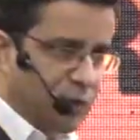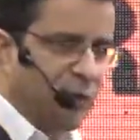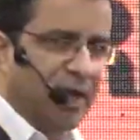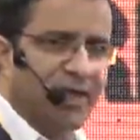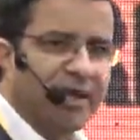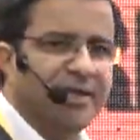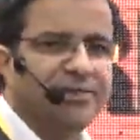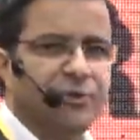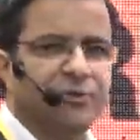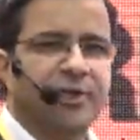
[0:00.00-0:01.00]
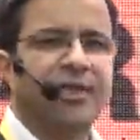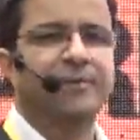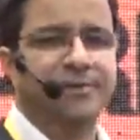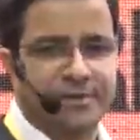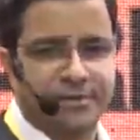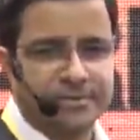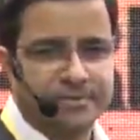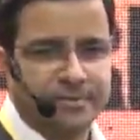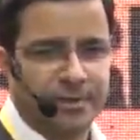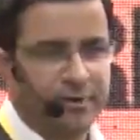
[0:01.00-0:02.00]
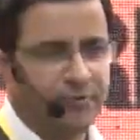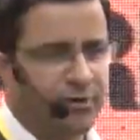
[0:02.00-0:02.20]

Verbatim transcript: together as two teams, you know,